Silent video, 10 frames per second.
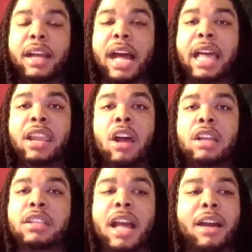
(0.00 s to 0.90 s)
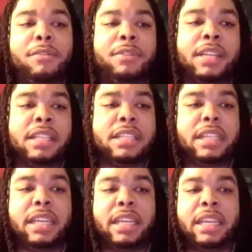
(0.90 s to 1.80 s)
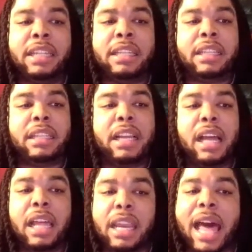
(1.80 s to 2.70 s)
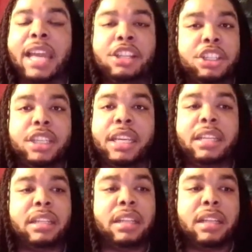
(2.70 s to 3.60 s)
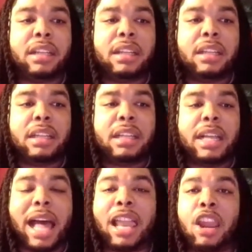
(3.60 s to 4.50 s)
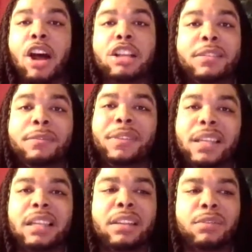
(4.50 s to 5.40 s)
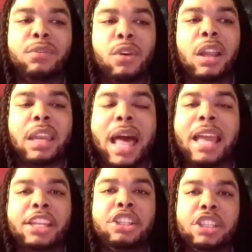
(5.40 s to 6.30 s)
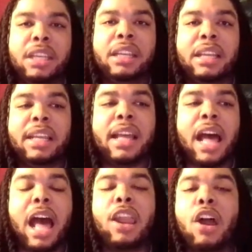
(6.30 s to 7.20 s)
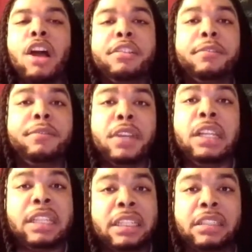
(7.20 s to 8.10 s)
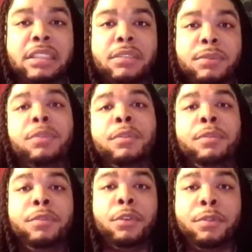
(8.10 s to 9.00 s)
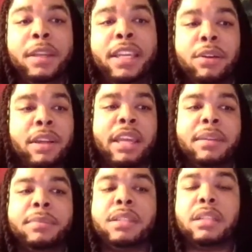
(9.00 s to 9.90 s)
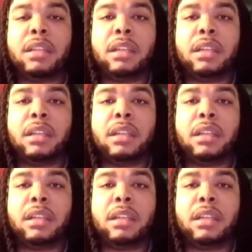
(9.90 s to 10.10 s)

I lost confidence in a lot of shit. I lost feeling for a lot of shit. I lost feelings for video games.